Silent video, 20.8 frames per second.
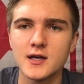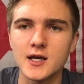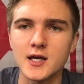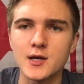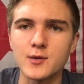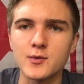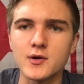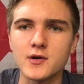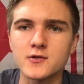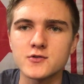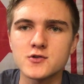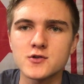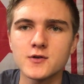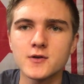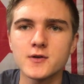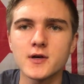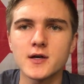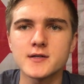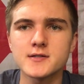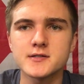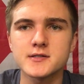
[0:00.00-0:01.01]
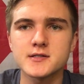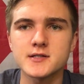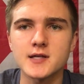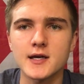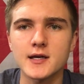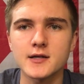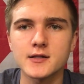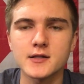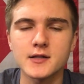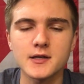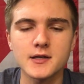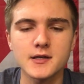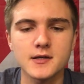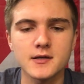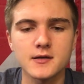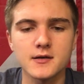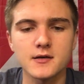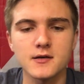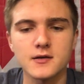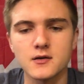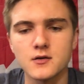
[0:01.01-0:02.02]
Anyway, I'll show you guys exactly
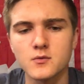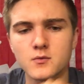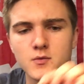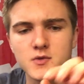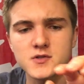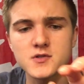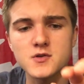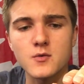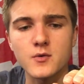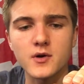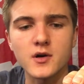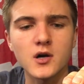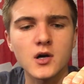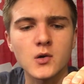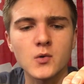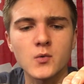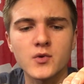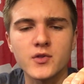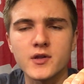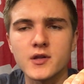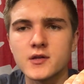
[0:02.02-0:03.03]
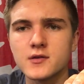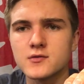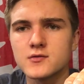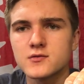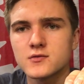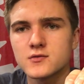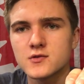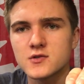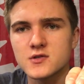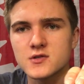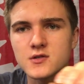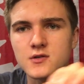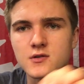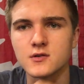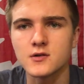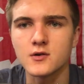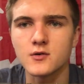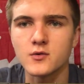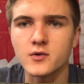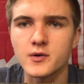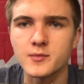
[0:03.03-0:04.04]
uh, what's going on with it, just so you
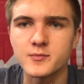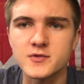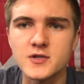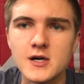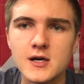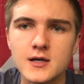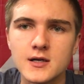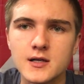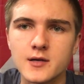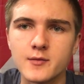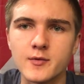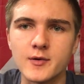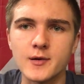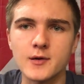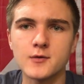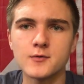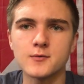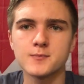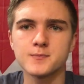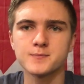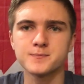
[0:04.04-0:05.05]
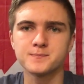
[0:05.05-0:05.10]
know what I'm talking about.